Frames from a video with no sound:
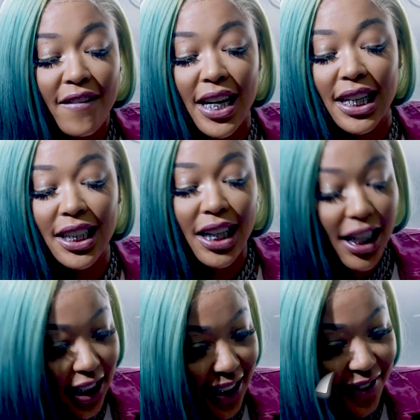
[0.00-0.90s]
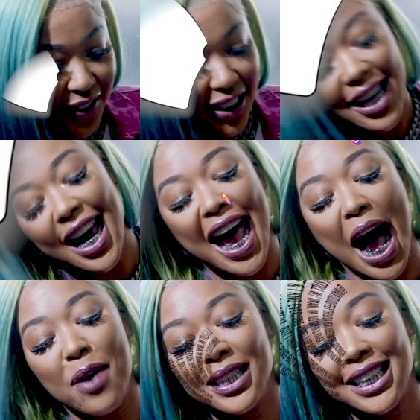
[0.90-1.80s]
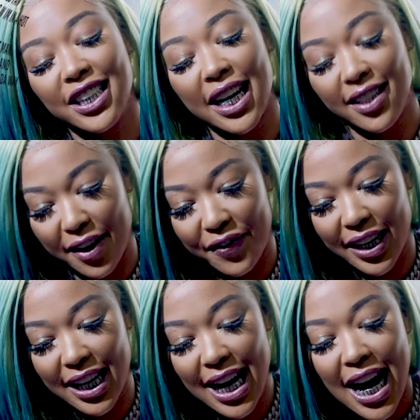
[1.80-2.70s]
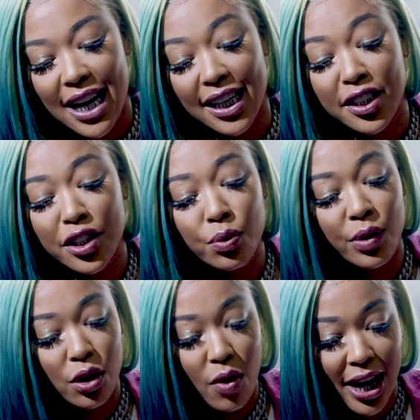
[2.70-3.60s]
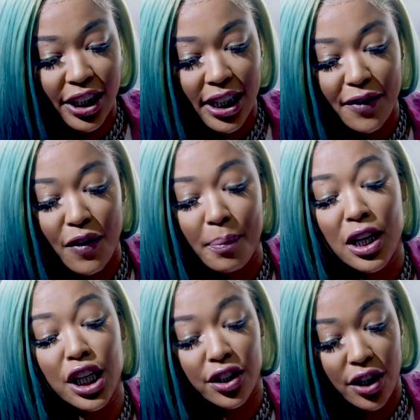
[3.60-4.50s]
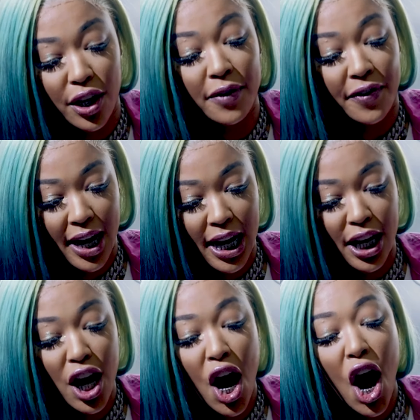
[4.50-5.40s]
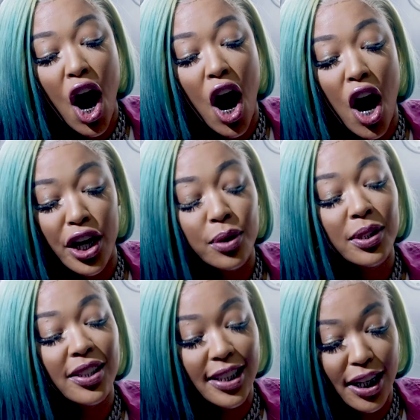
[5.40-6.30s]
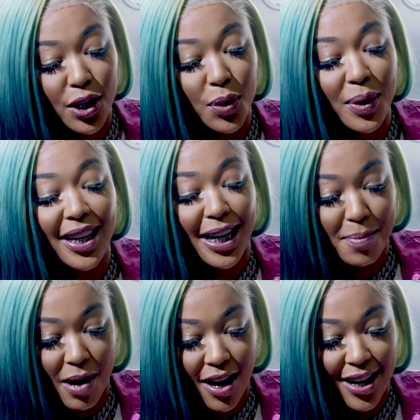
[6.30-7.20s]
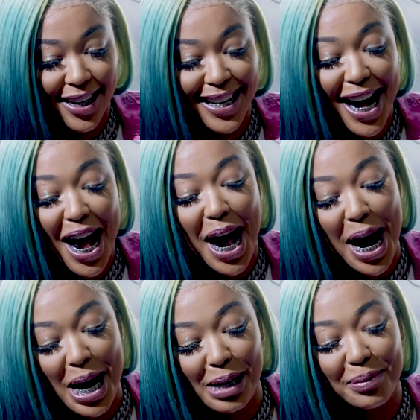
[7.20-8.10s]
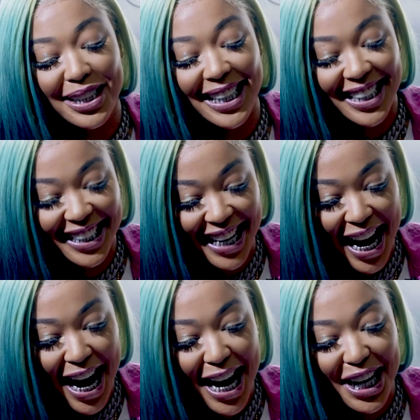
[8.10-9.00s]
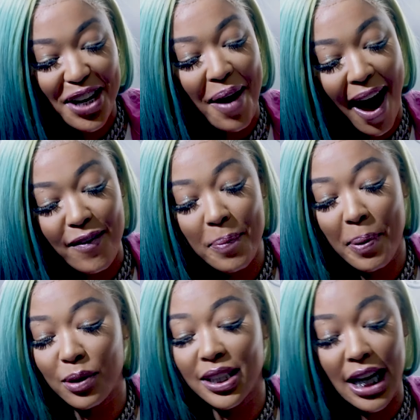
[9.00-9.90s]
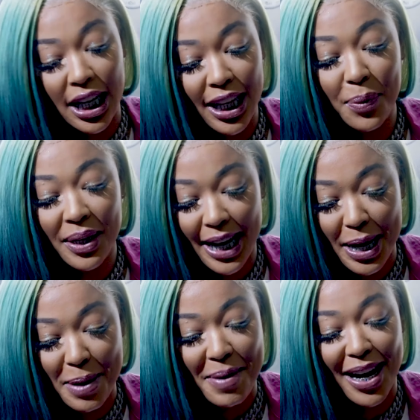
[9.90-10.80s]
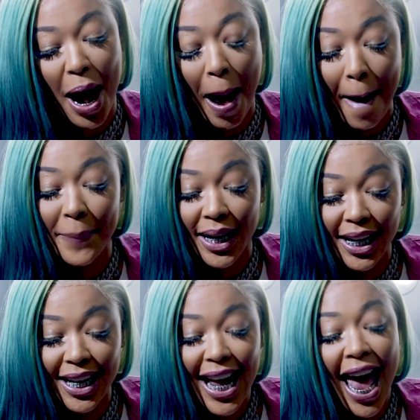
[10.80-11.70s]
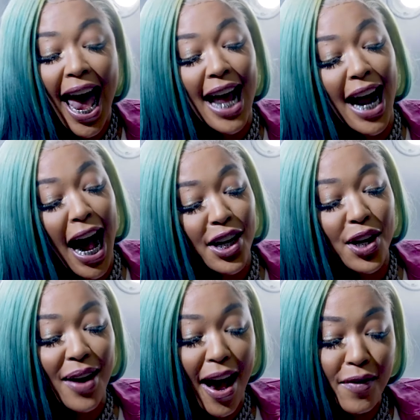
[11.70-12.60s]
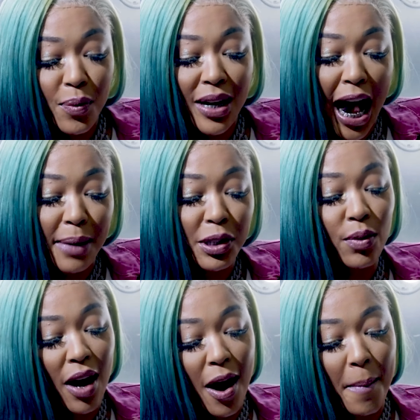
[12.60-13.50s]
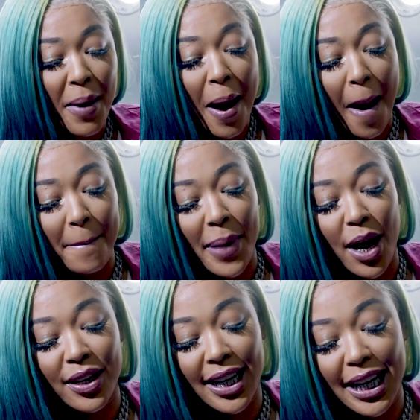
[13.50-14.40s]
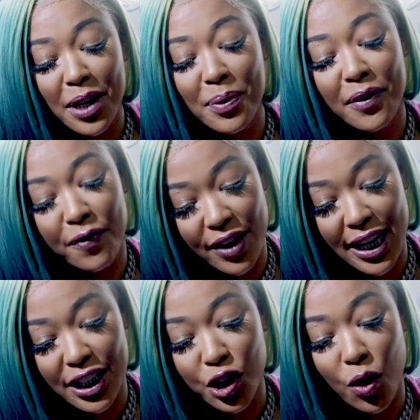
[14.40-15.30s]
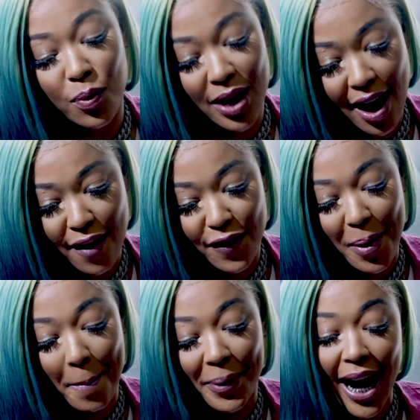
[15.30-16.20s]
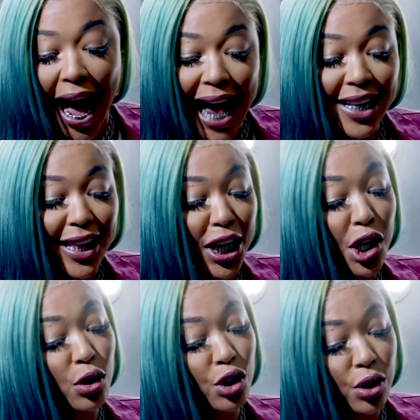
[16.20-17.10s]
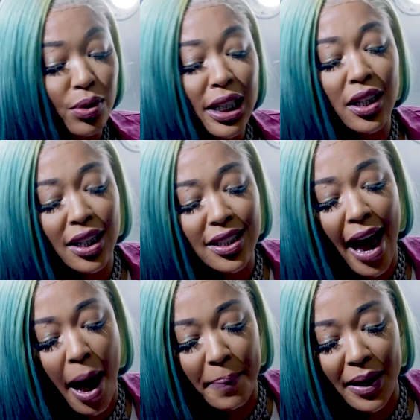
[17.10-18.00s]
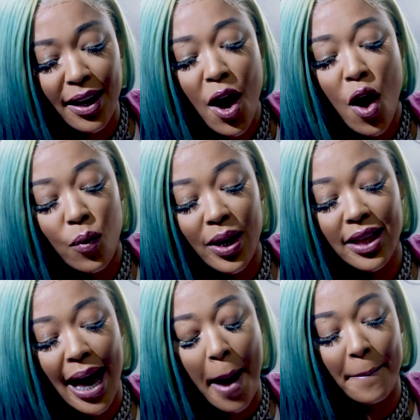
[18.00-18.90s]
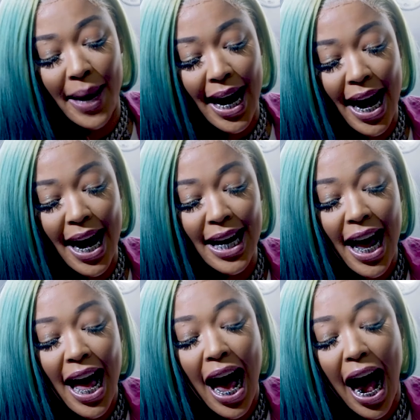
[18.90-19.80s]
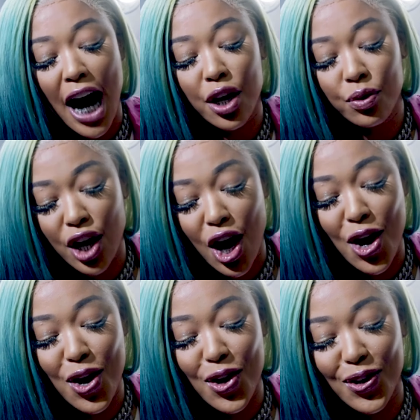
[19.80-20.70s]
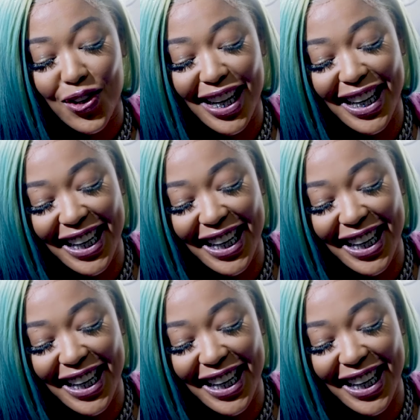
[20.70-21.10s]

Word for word: Vanessa Love at I Want DJ Duffey. This is a real question from a concerned fan. Are you still with Iman? Um, just saying you haven't posted nothing with him in a hot minute. And I know everyone hypes you up about getting with French or whatever, but I think you truly looked happy with that man. I don't know.